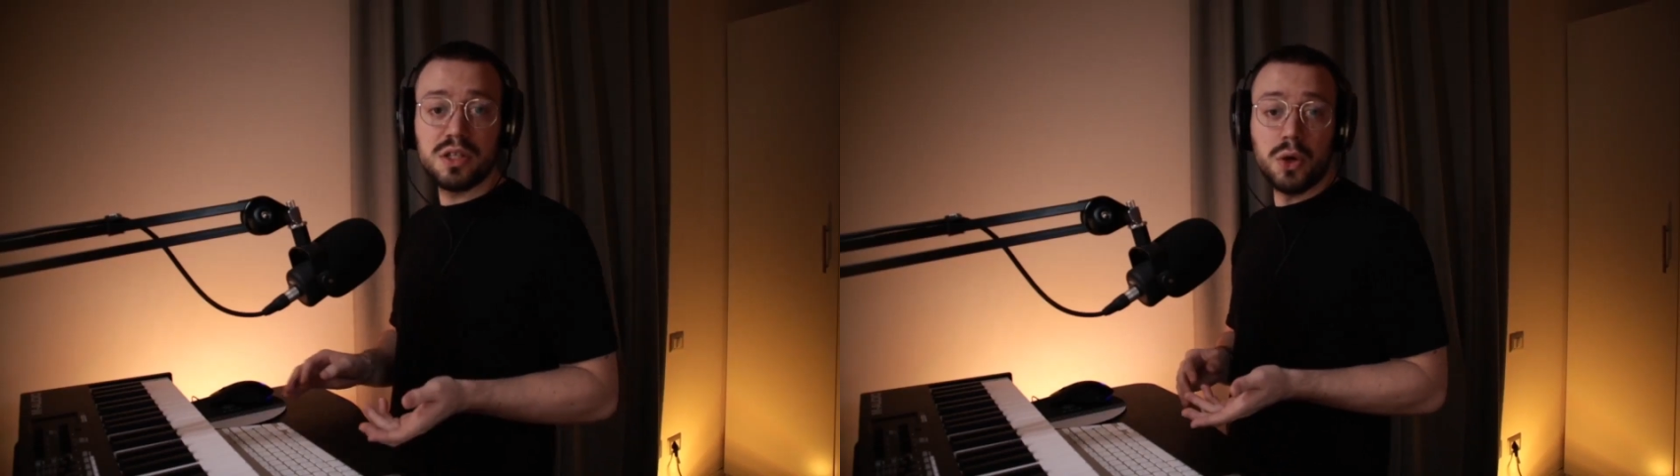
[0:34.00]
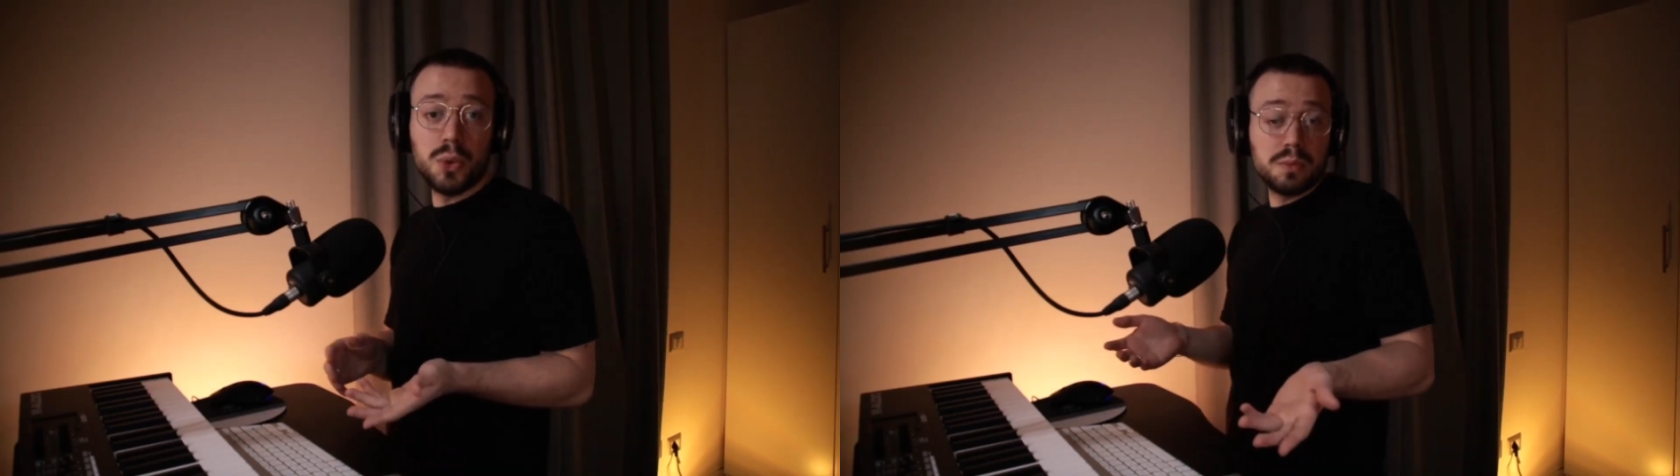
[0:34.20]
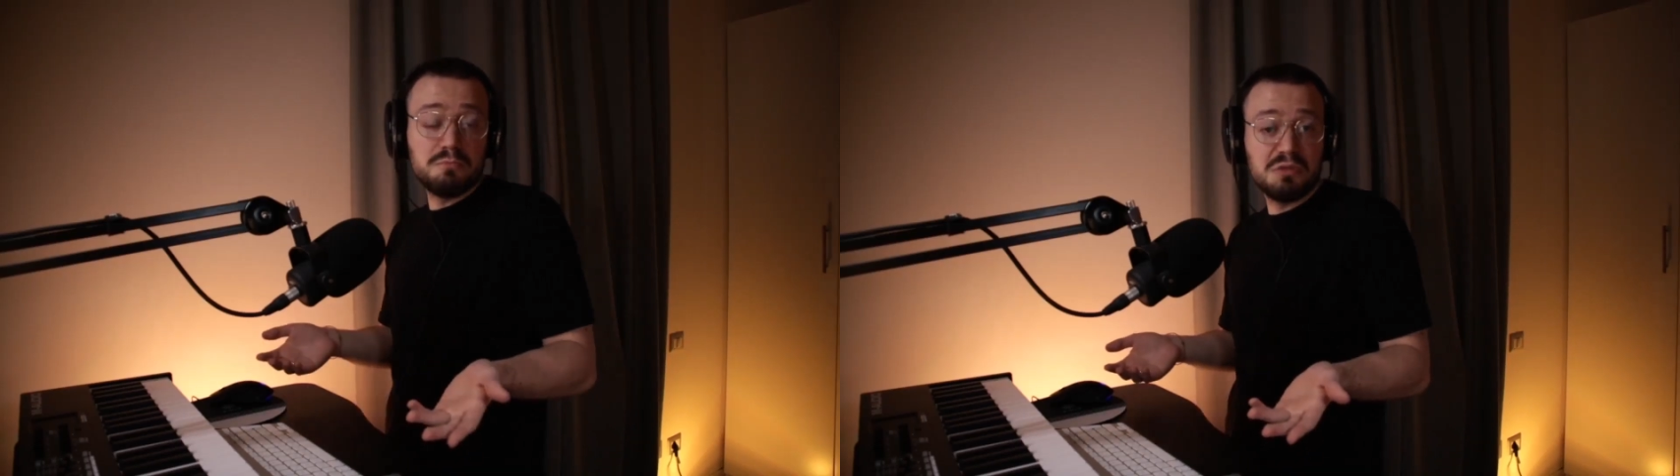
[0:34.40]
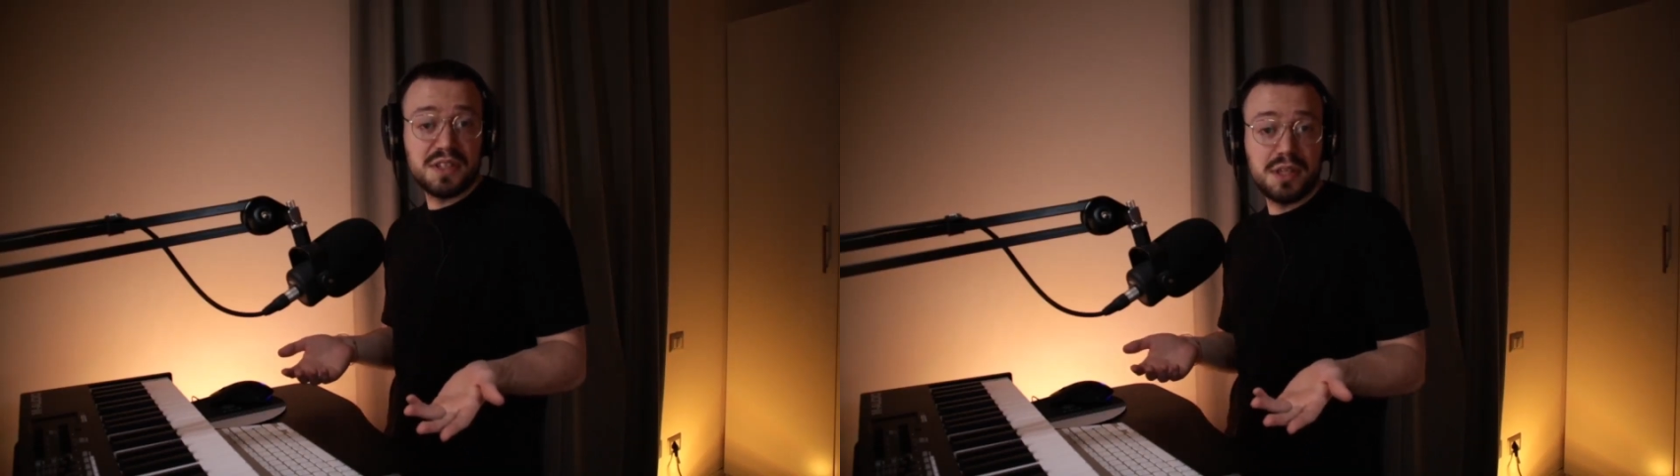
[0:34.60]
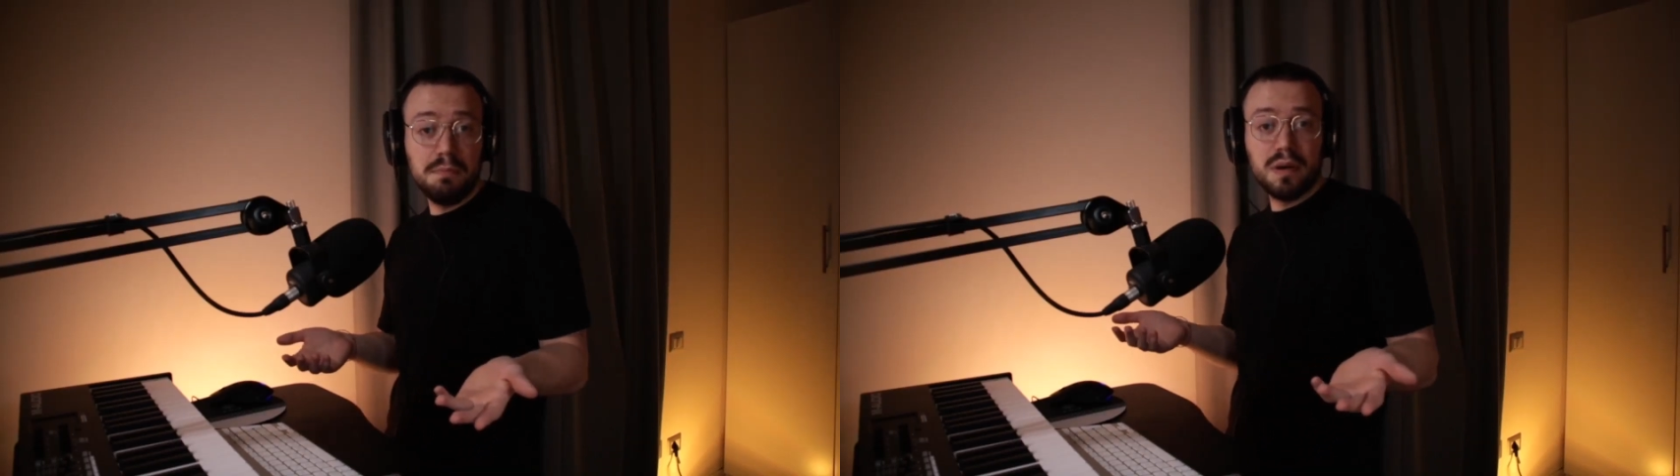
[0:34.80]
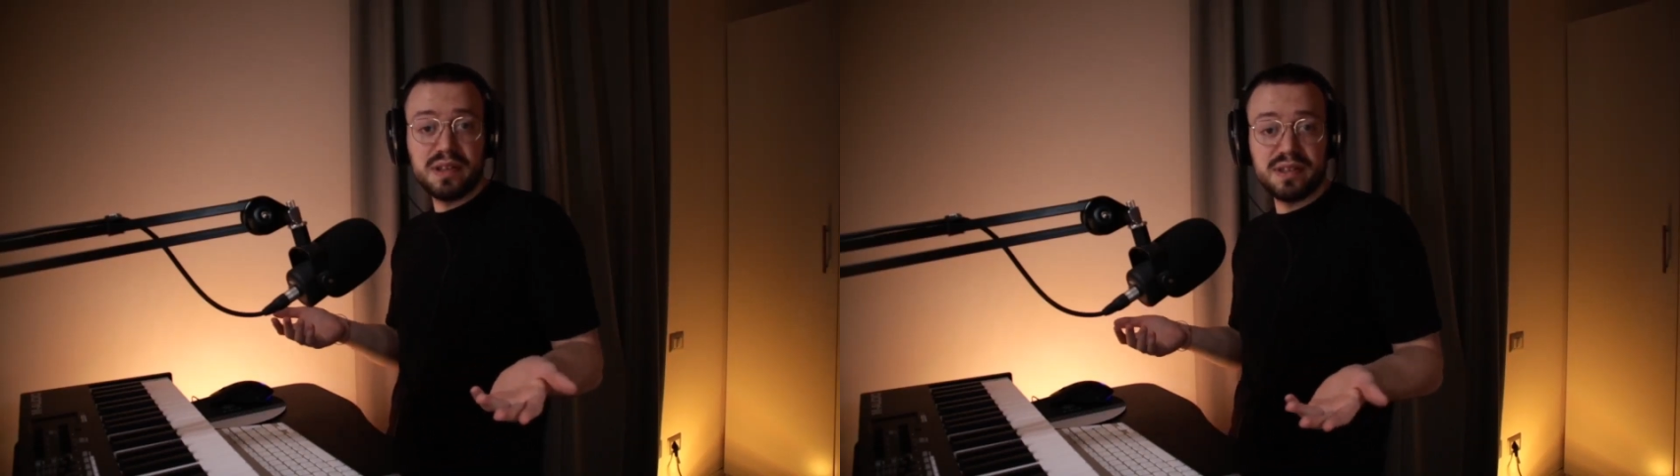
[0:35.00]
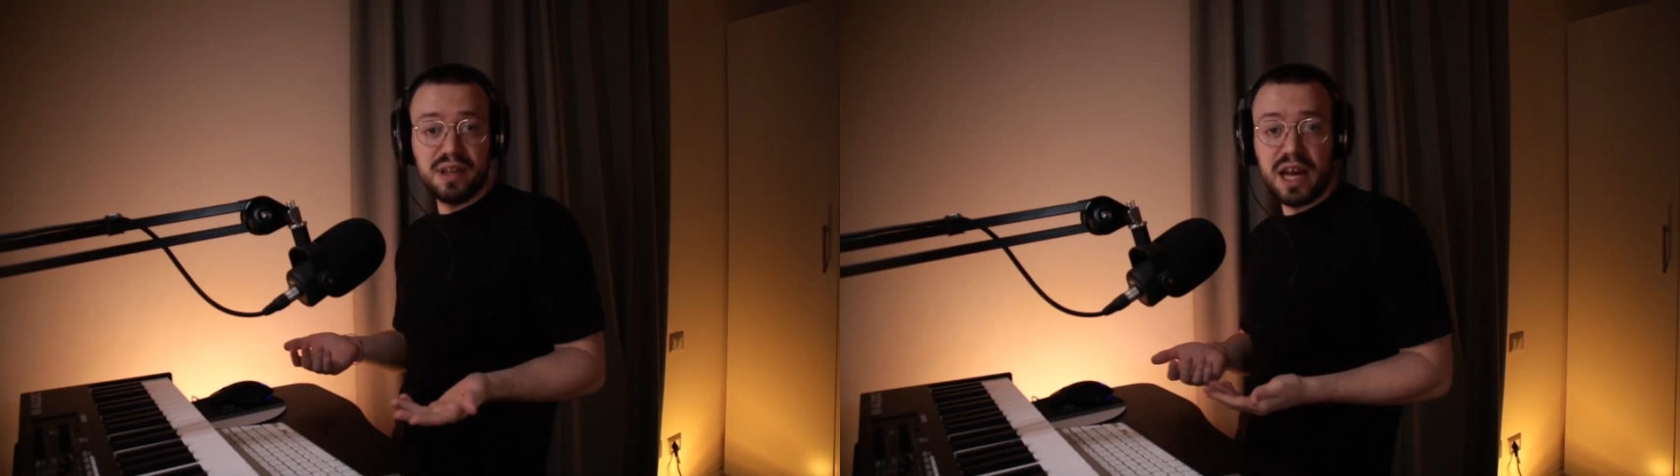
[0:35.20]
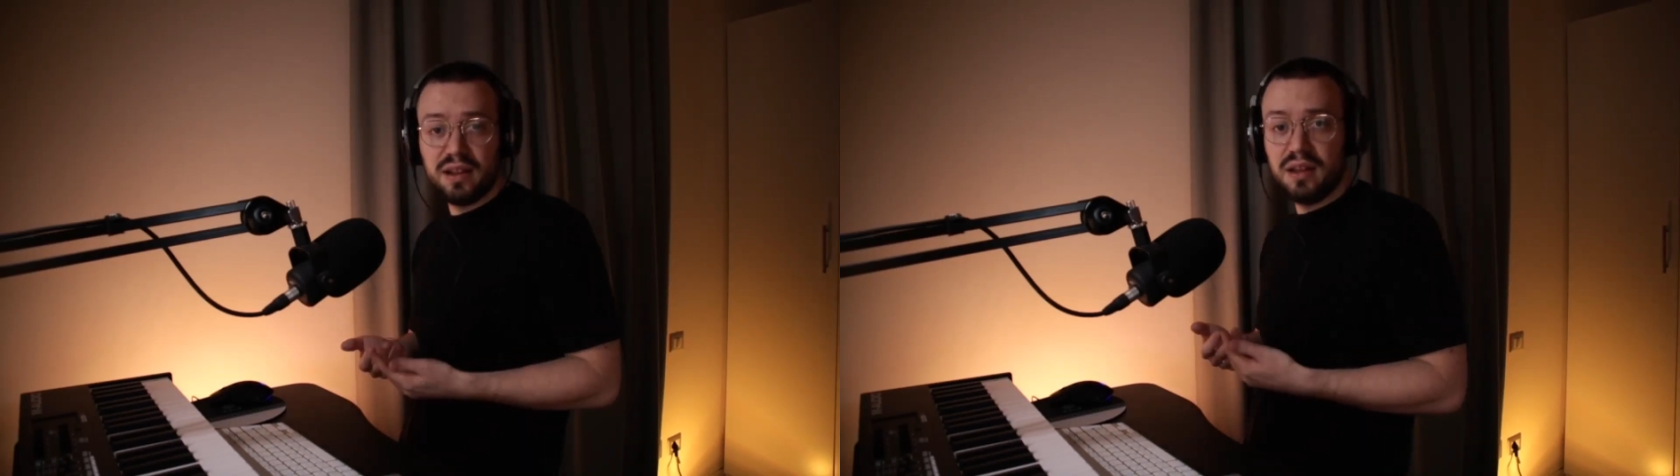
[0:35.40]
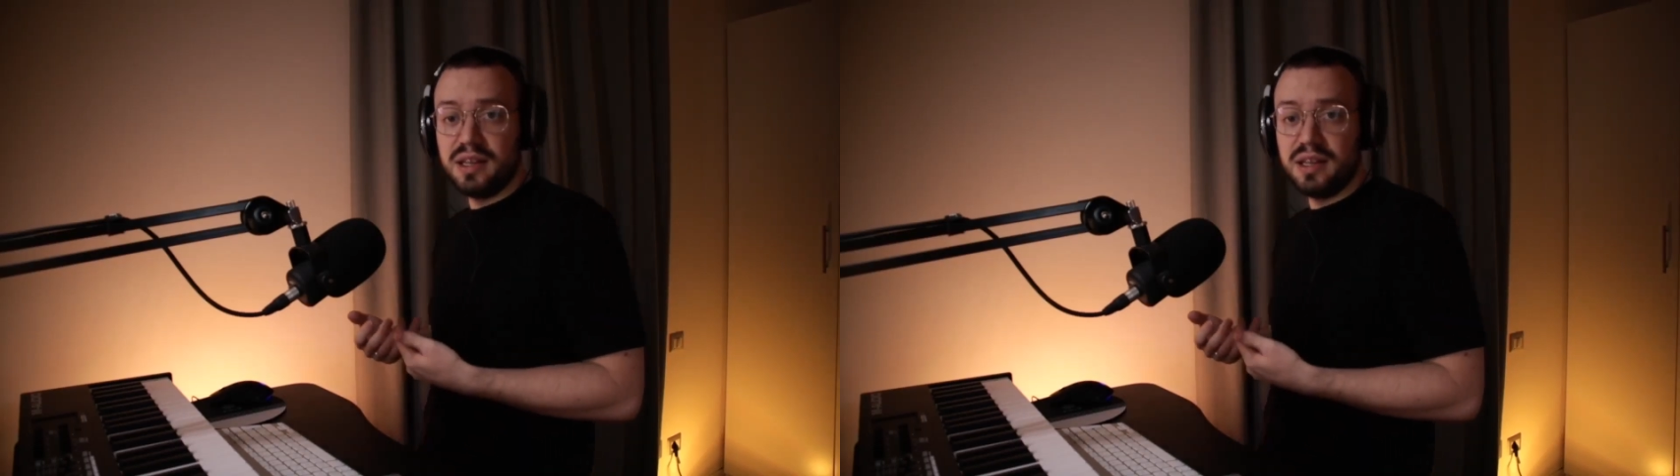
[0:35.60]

So simple as that,